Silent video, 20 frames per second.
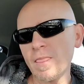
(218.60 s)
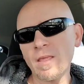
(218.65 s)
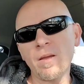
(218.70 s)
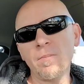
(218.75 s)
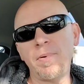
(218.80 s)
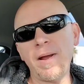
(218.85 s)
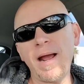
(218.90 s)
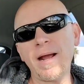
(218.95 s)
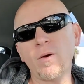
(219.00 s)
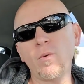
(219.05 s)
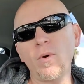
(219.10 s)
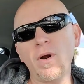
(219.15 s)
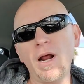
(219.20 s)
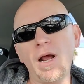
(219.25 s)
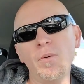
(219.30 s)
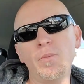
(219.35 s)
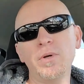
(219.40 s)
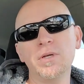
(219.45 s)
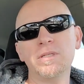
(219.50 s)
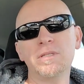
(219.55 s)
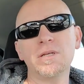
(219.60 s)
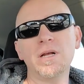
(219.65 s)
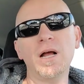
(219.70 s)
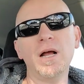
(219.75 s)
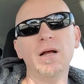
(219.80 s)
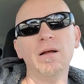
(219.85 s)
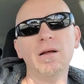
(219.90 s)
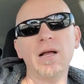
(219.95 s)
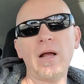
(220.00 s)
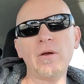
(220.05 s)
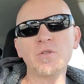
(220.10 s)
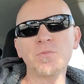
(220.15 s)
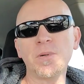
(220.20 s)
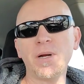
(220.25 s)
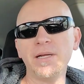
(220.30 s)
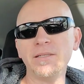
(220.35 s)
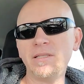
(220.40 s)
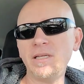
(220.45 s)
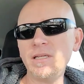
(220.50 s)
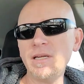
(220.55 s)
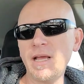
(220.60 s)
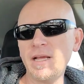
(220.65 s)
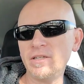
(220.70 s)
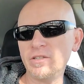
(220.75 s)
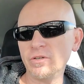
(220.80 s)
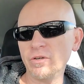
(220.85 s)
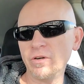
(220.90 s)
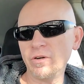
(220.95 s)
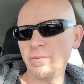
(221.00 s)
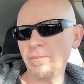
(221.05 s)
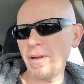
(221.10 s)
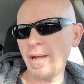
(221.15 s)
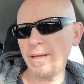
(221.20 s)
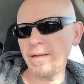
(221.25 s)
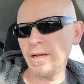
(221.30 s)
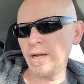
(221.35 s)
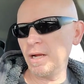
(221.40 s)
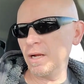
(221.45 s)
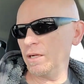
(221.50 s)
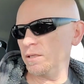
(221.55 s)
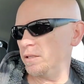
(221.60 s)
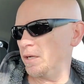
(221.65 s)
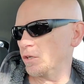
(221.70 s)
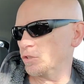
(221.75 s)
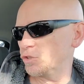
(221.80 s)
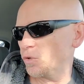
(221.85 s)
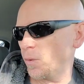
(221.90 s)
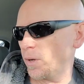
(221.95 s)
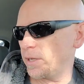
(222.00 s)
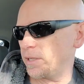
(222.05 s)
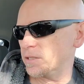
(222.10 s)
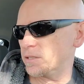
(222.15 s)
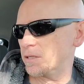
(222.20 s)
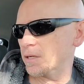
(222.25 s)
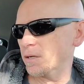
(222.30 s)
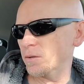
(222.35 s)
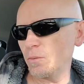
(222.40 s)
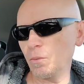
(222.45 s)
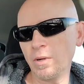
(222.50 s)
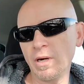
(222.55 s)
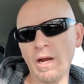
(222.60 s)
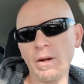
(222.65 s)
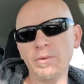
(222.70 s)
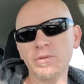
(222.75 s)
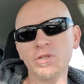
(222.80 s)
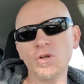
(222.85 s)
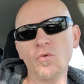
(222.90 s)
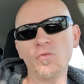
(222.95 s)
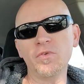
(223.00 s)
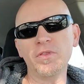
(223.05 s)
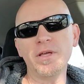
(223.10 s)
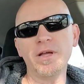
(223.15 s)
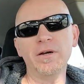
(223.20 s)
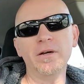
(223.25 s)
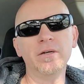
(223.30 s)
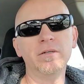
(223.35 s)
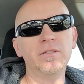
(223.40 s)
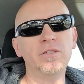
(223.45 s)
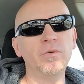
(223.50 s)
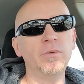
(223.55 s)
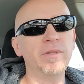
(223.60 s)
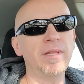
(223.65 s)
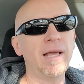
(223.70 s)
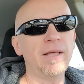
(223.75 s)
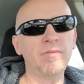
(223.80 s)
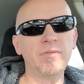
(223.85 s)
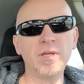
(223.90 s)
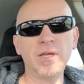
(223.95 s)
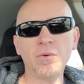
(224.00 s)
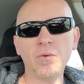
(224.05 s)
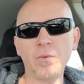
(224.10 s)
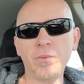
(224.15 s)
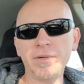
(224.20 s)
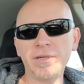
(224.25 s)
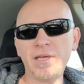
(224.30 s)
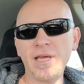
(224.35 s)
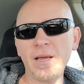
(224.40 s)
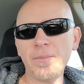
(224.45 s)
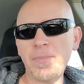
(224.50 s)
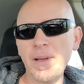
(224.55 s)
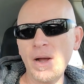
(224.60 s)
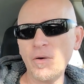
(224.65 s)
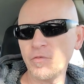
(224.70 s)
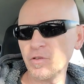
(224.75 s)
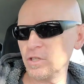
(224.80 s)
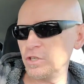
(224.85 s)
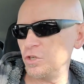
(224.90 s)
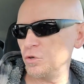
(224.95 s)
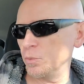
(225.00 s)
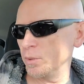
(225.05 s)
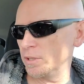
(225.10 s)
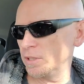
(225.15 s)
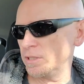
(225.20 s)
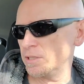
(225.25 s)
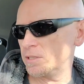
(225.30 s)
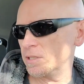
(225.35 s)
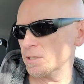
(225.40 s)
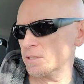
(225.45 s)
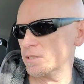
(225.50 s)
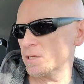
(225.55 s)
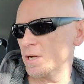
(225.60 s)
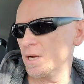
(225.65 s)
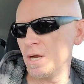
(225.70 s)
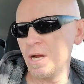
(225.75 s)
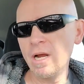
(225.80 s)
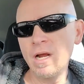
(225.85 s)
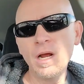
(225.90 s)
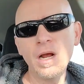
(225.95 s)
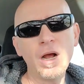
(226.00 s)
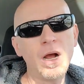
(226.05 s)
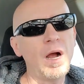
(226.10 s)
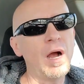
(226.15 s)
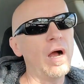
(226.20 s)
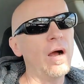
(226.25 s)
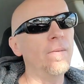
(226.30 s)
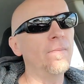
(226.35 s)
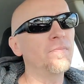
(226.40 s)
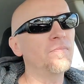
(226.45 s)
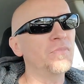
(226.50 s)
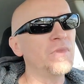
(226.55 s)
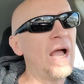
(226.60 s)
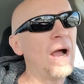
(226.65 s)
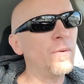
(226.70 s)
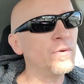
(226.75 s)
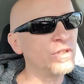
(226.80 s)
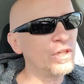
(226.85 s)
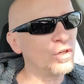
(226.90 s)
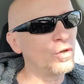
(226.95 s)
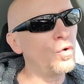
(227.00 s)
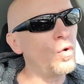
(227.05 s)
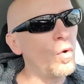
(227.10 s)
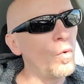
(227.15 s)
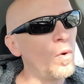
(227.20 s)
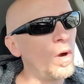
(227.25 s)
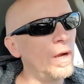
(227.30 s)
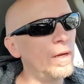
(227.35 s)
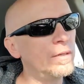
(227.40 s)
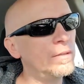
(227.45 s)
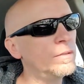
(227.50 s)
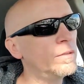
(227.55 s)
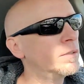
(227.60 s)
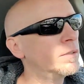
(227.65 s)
back when I was probably a teenager, in my young 20s, when I was over there doing that thing where we'd camp out for the new releases. That was a cool one.